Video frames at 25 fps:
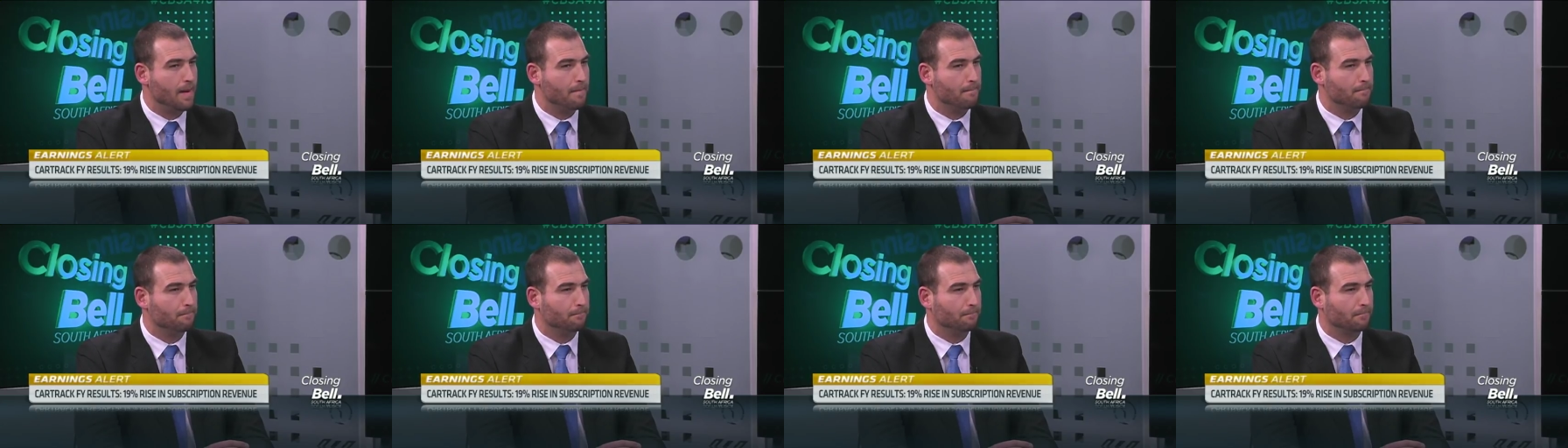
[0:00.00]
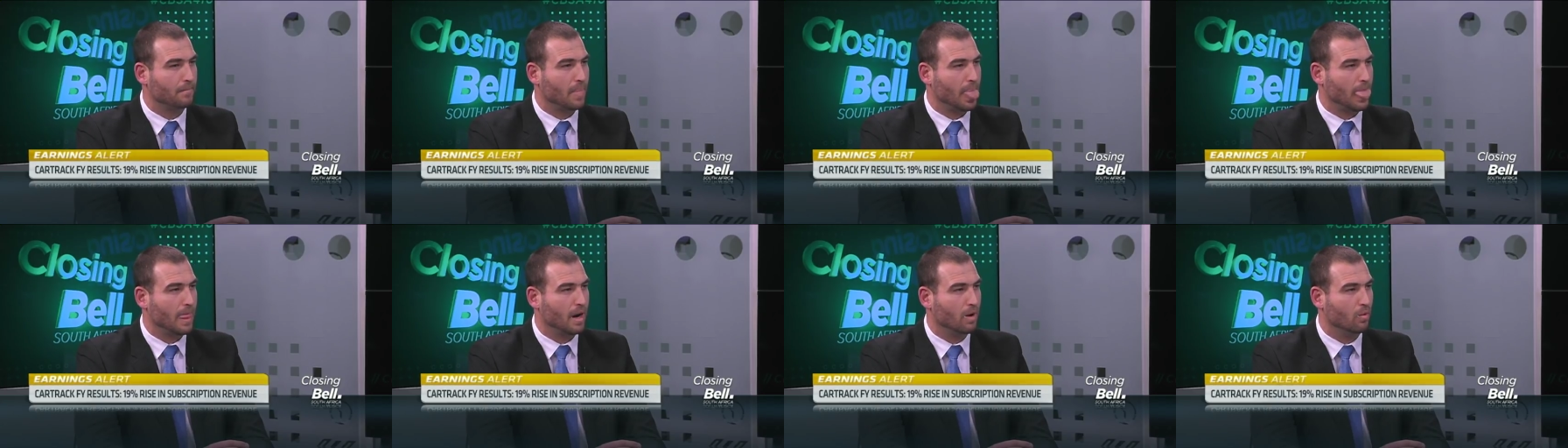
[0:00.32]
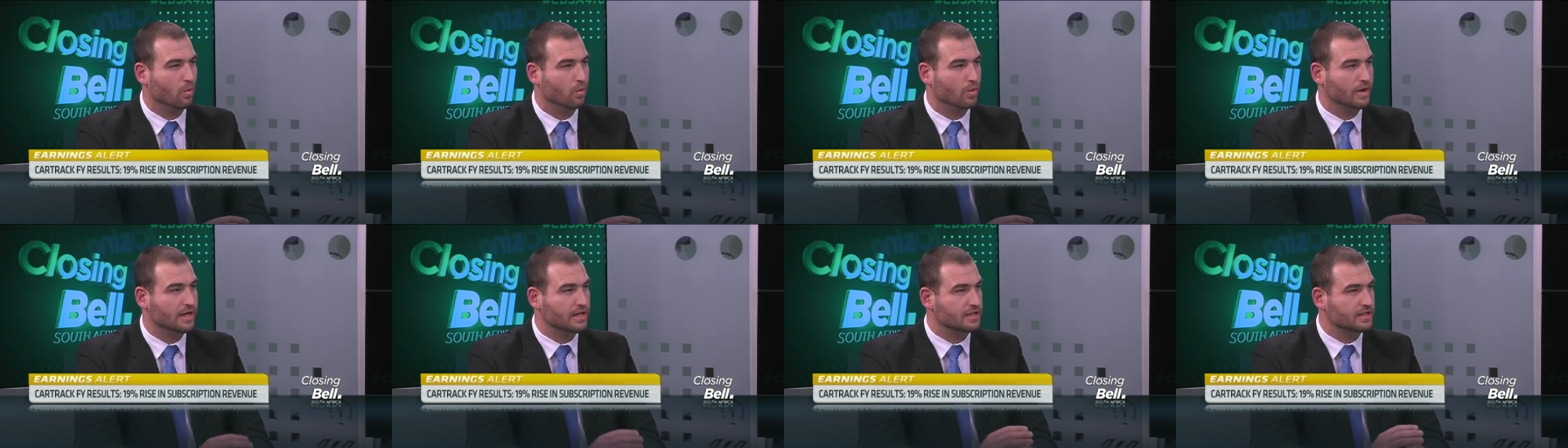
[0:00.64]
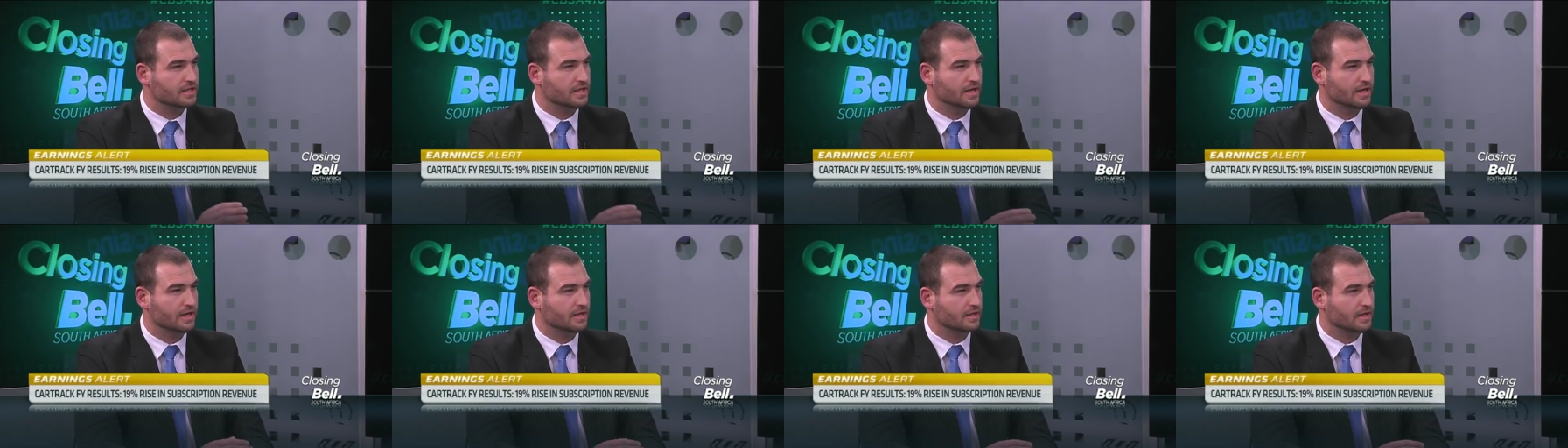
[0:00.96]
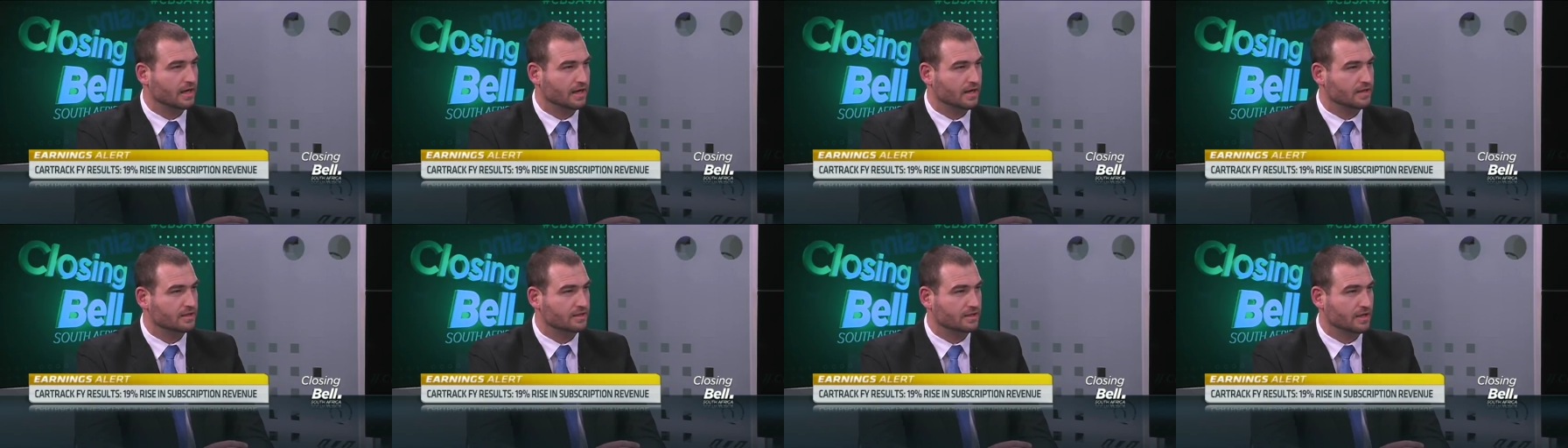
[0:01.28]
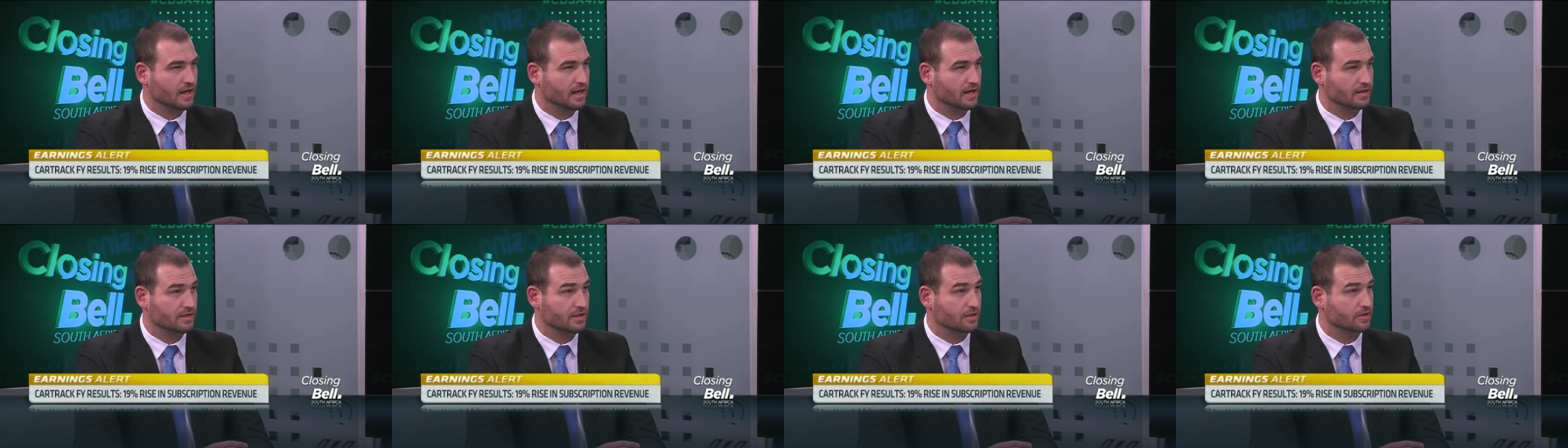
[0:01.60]
Um, we see it as,
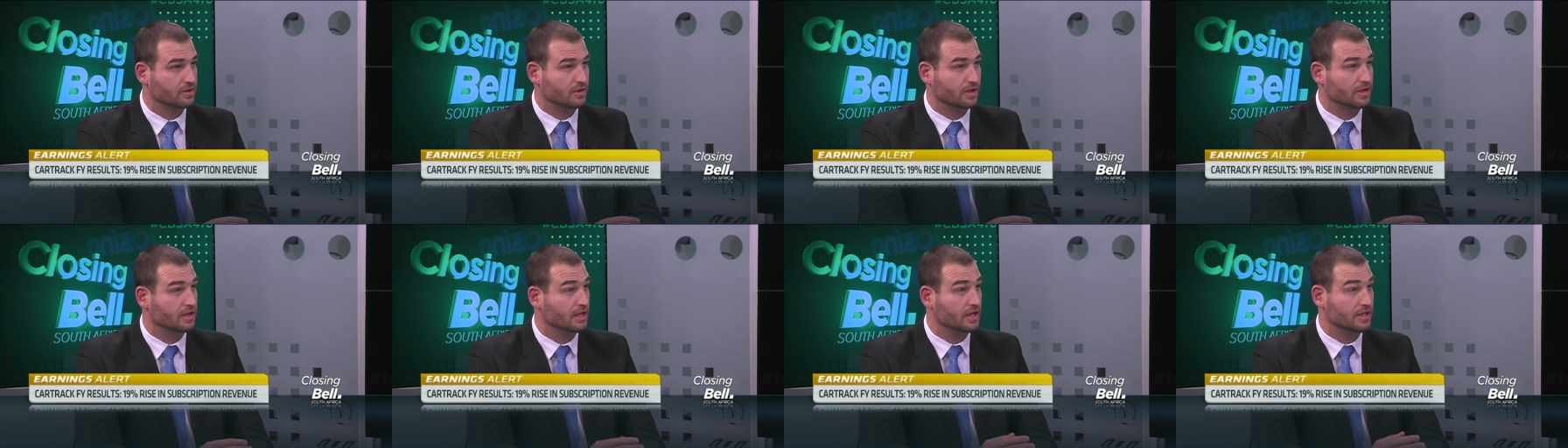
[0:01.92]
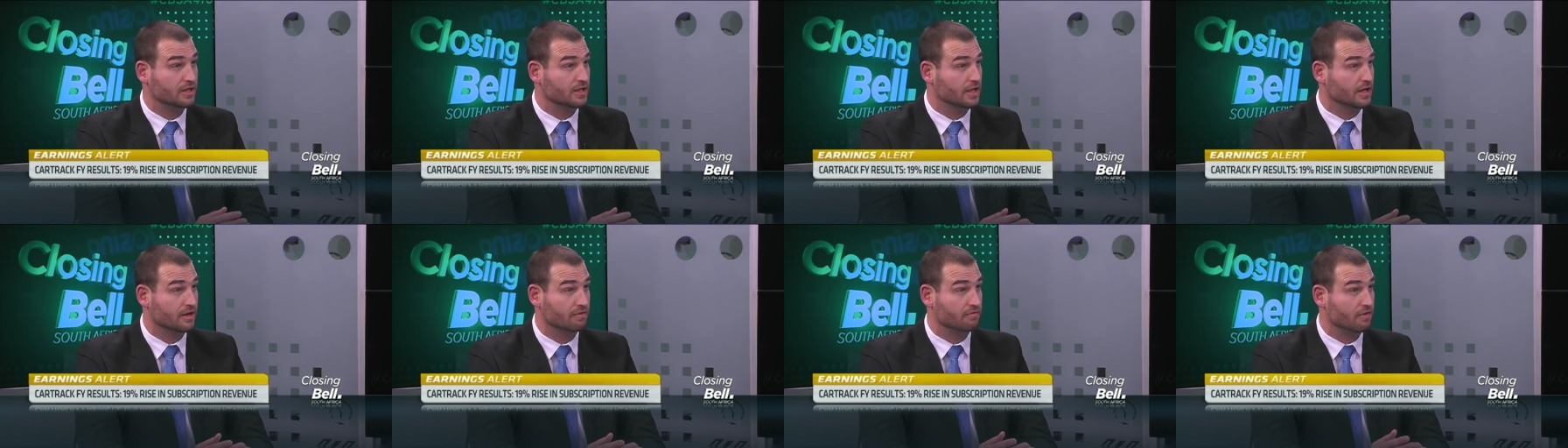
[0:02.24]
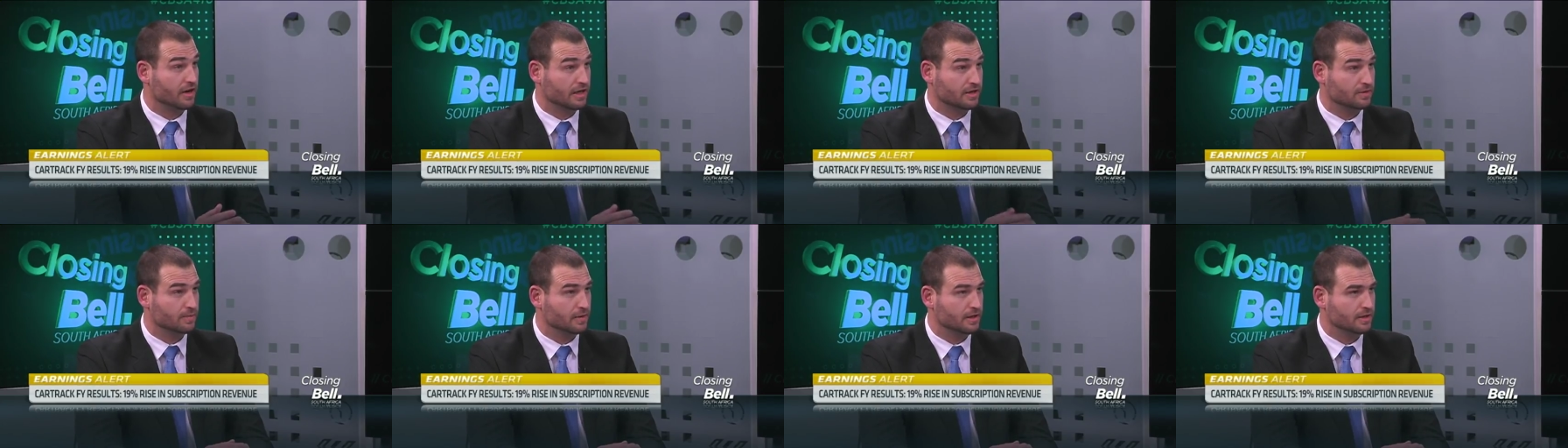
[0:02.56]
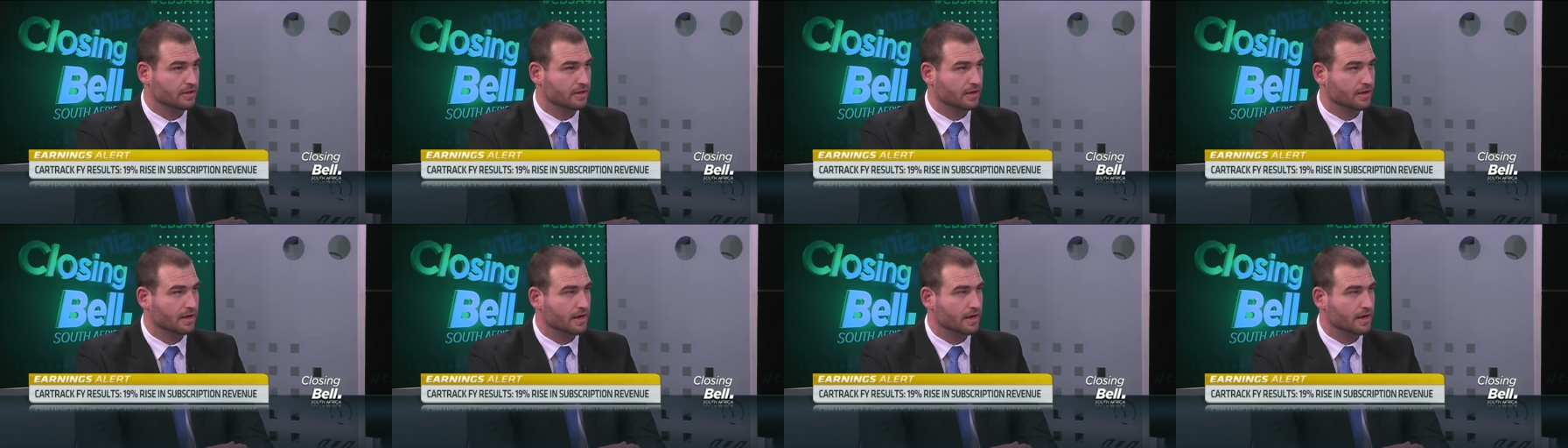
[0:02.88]
as a strategic investment.